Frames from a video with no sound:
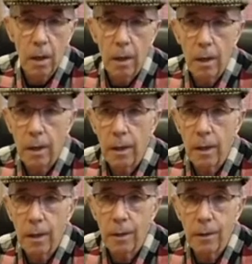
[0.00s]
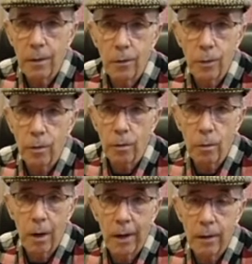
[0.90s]
And it turned
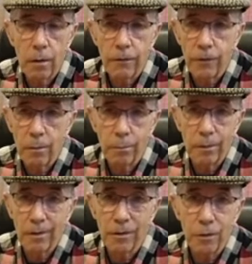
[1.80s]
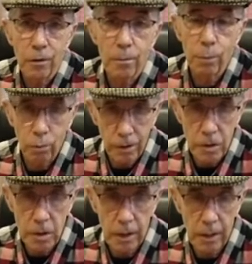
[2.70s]
Ohio from the third
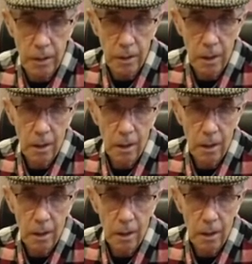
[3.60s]
poorest state